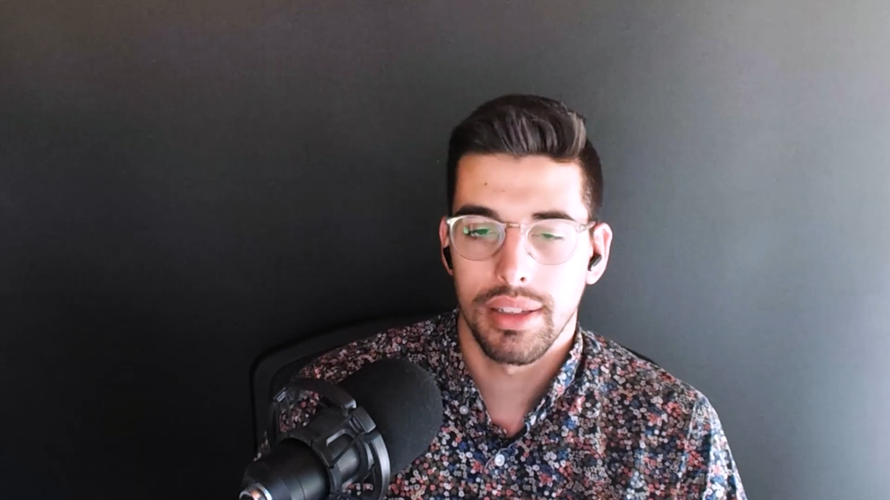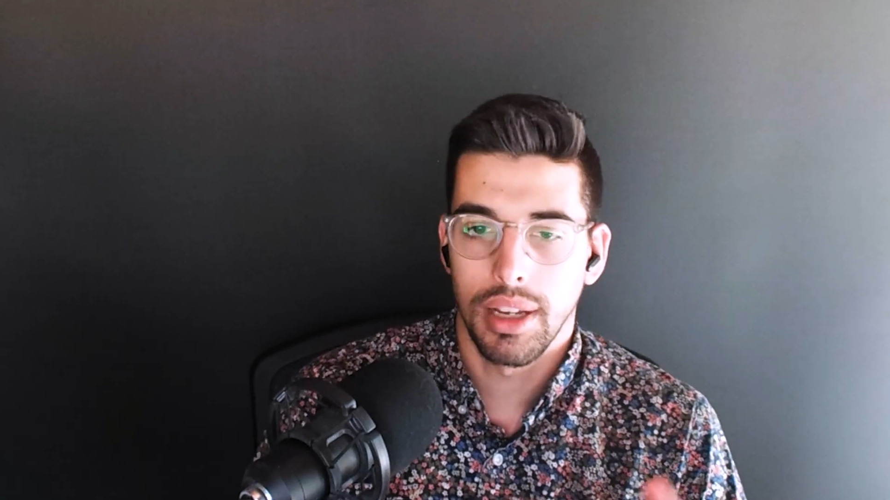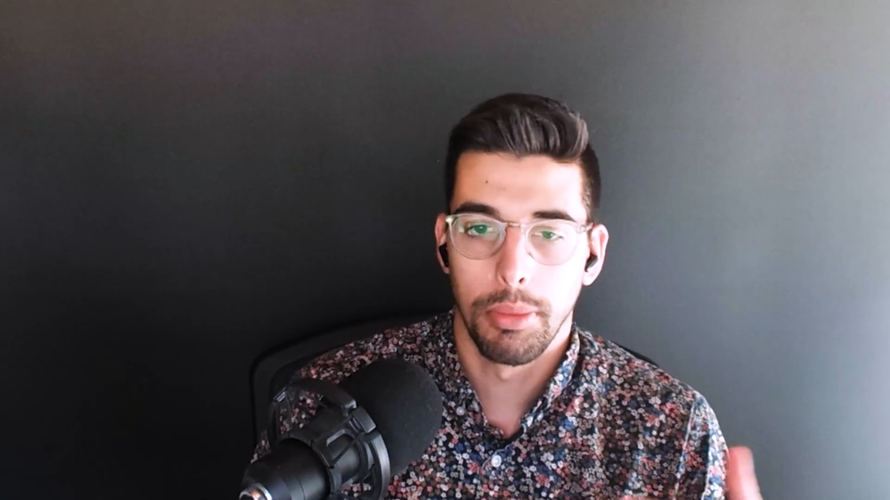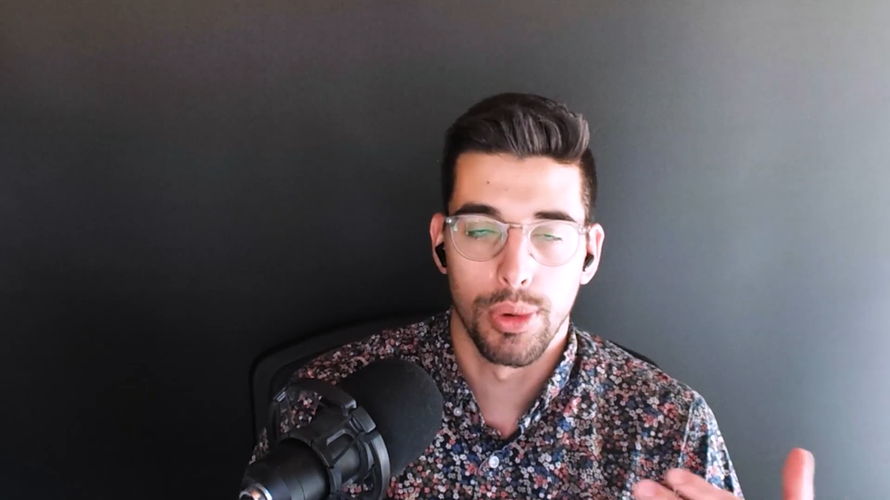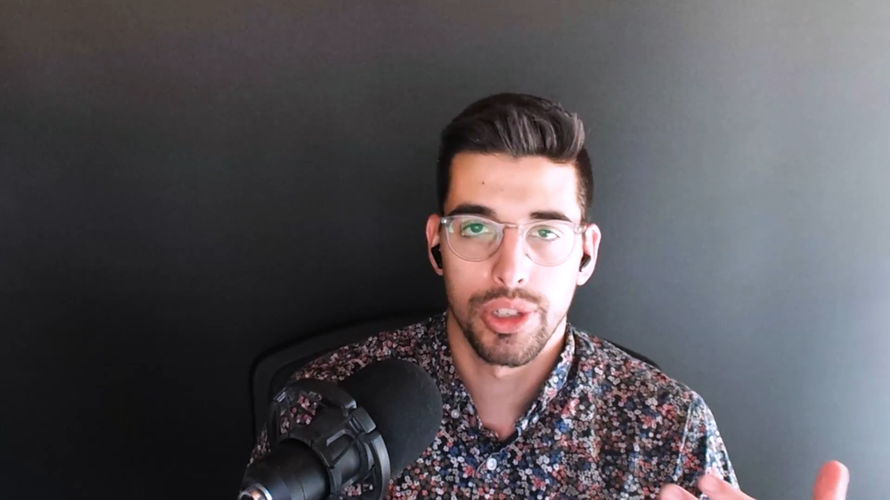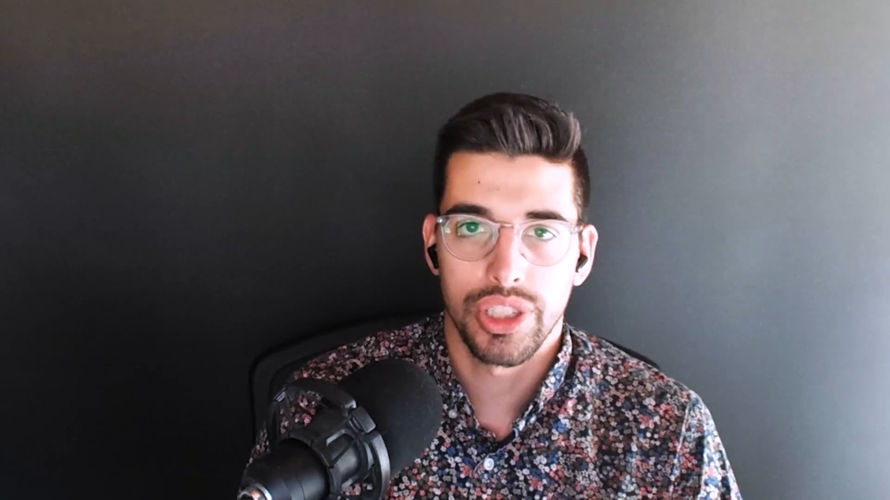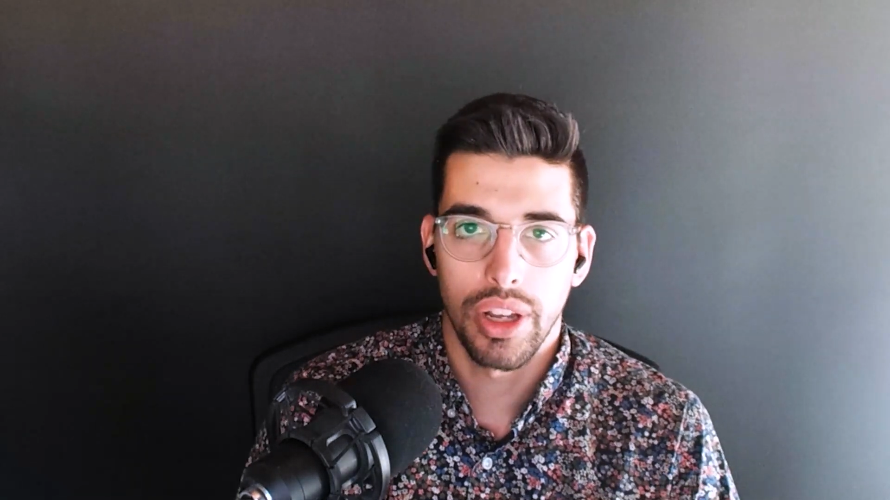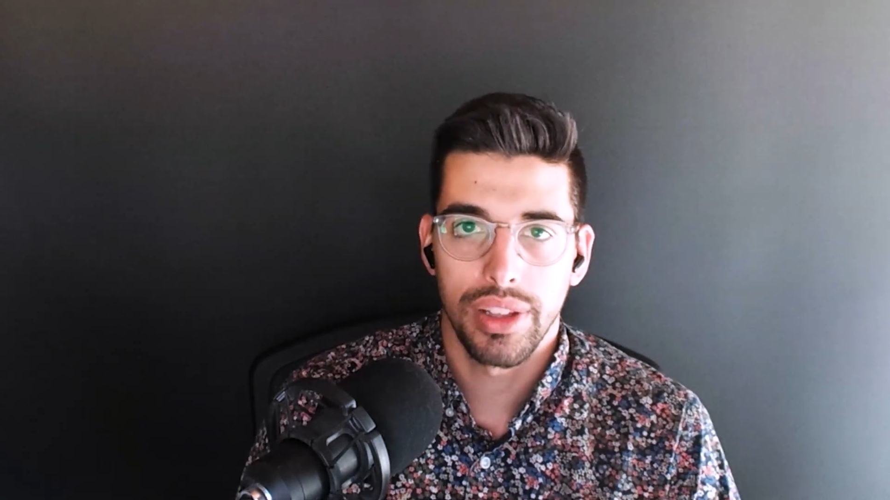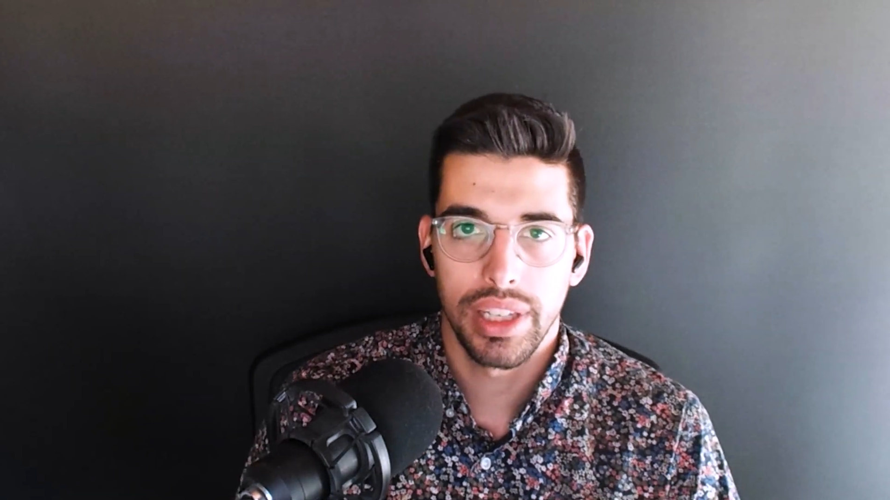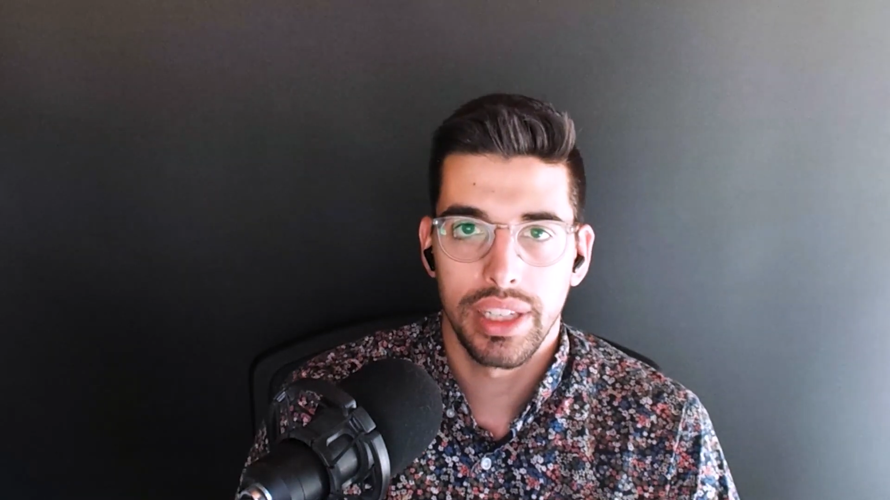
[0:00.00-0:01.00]
a more
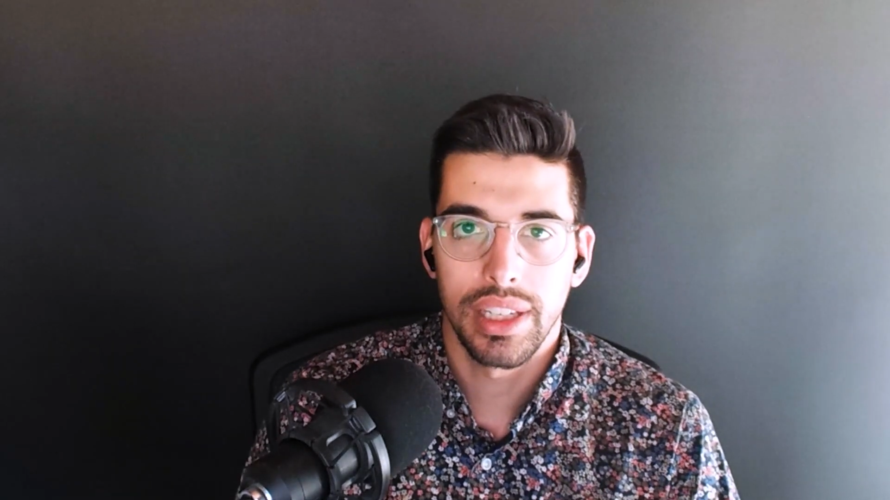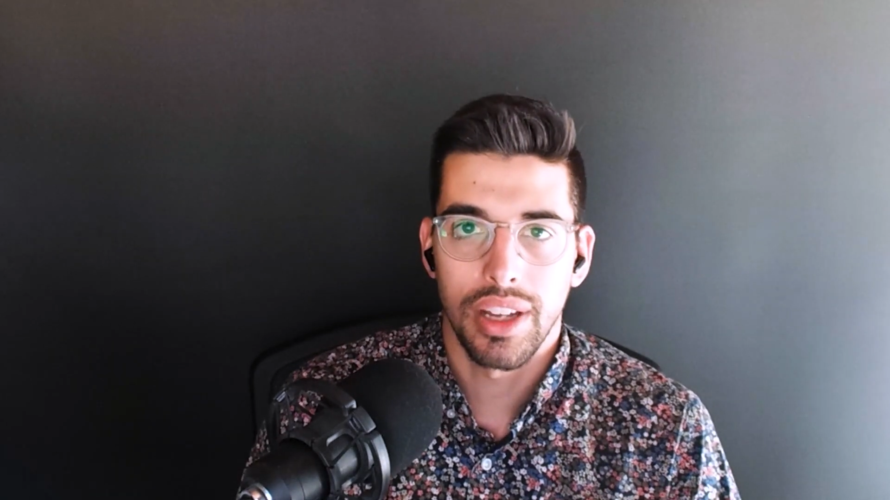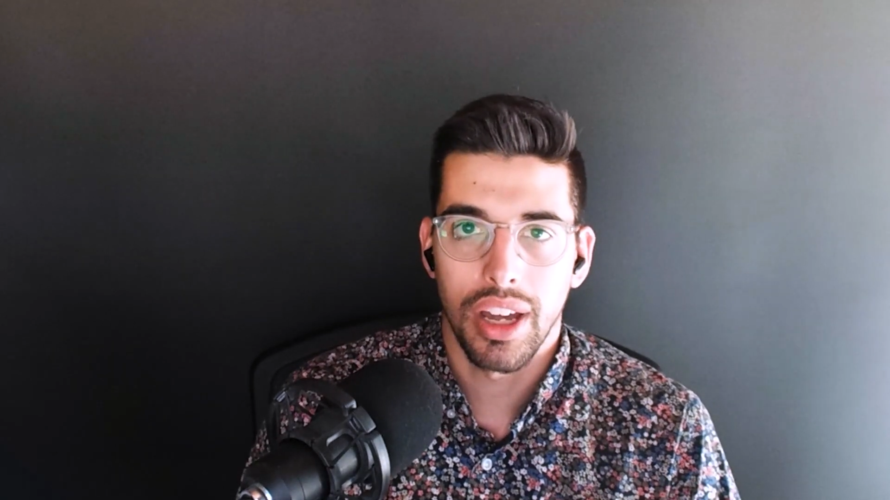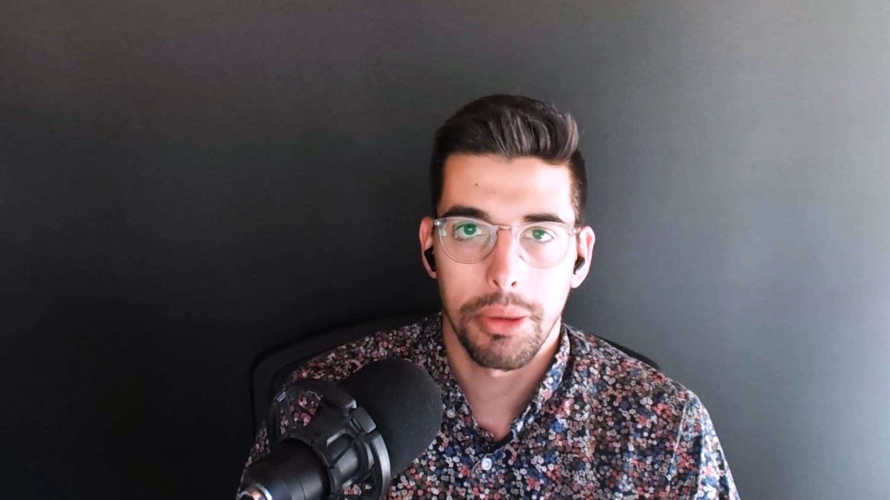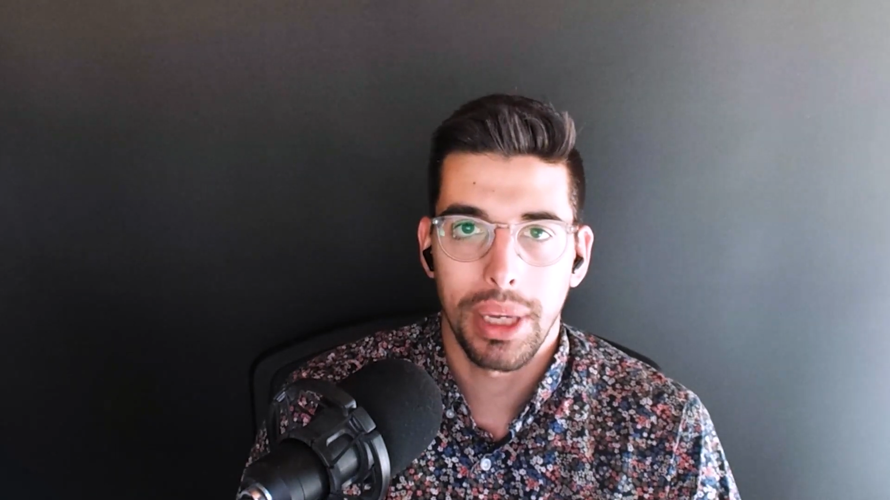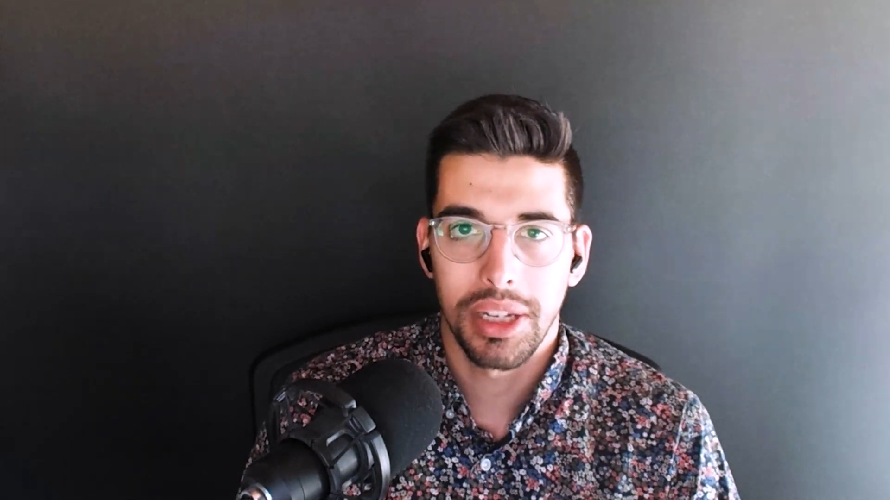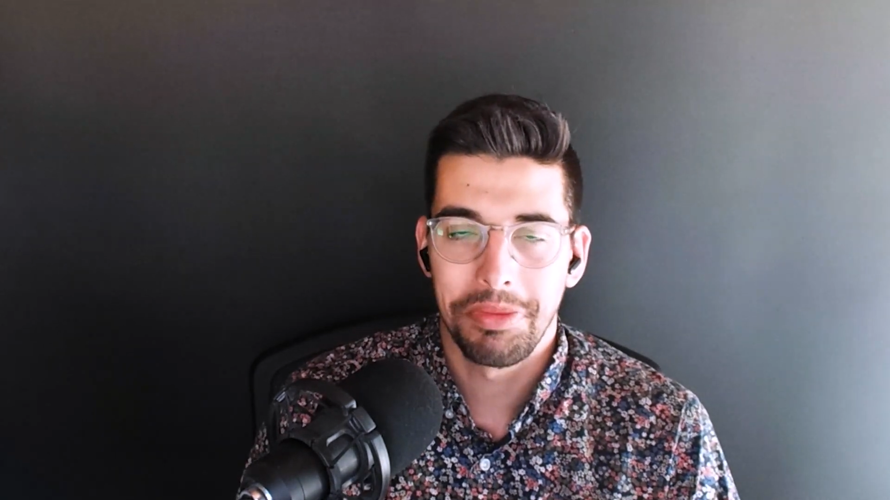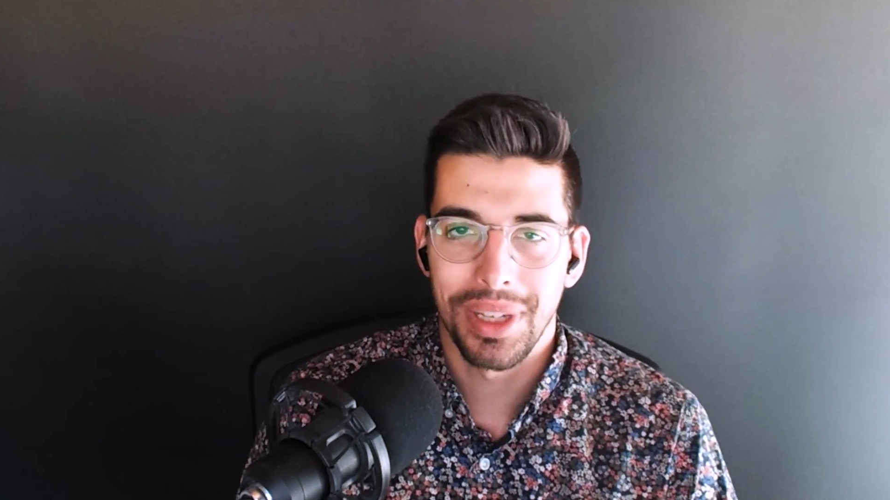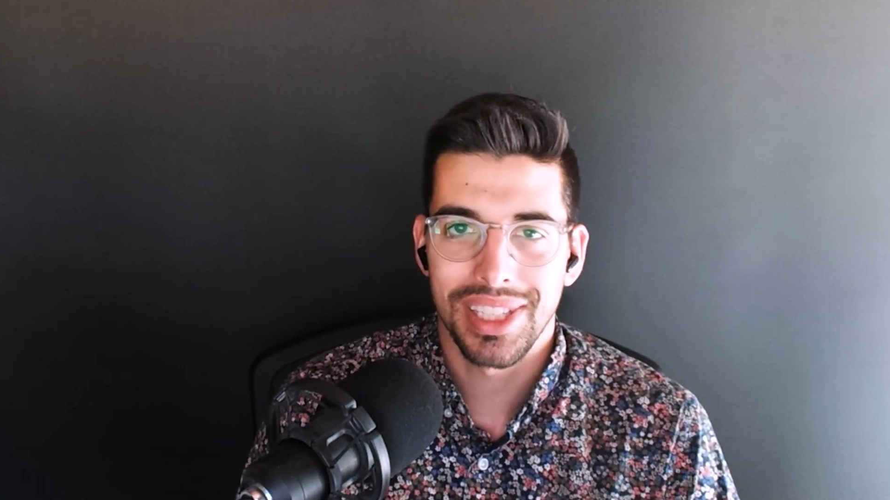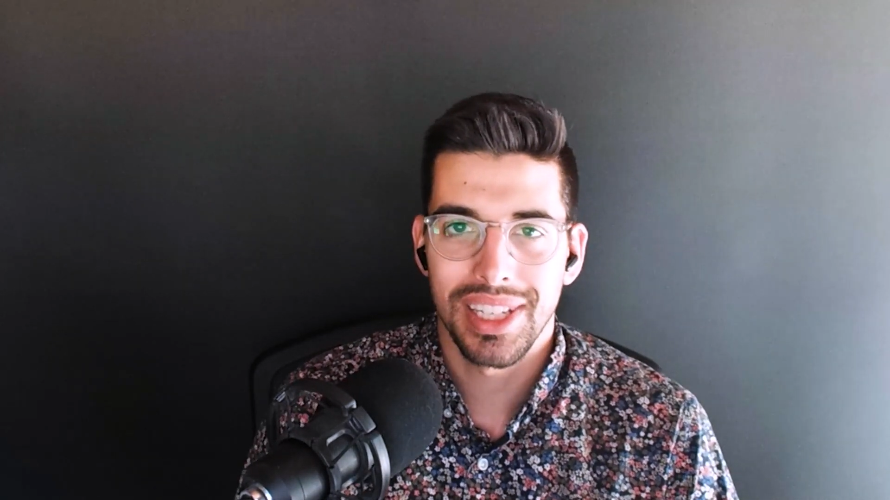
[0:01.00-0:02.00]
solid and automated
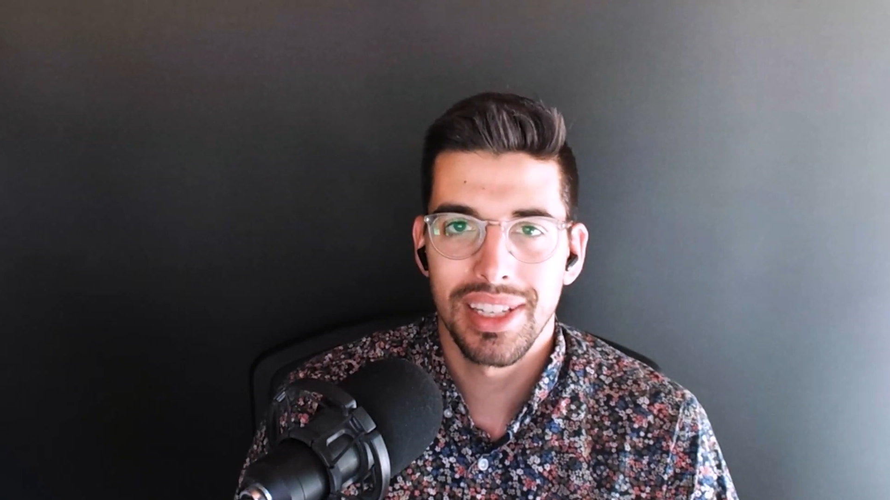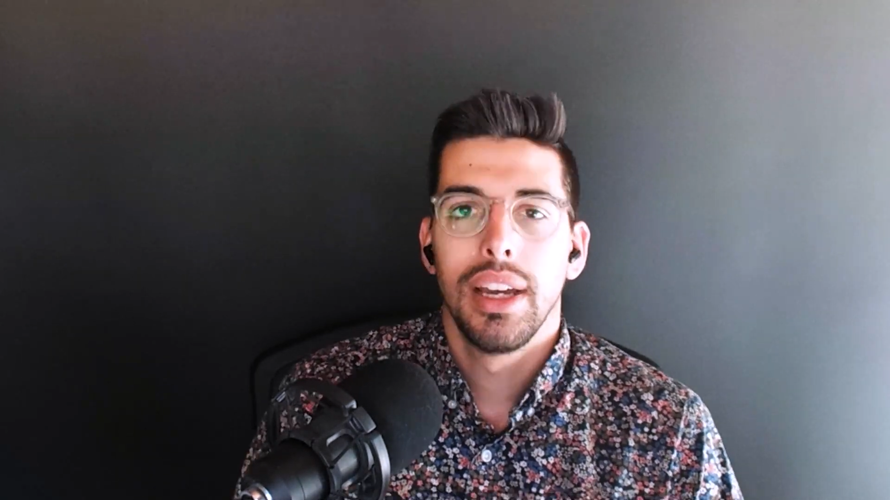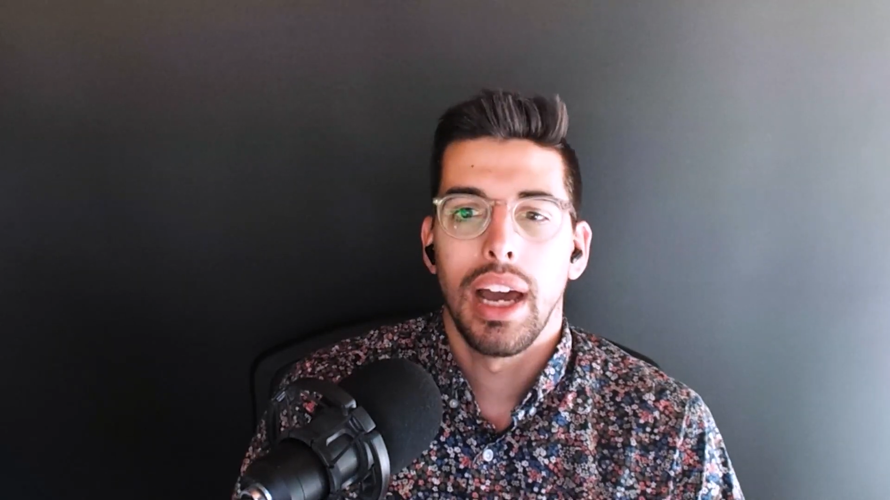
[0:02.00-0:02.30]
business,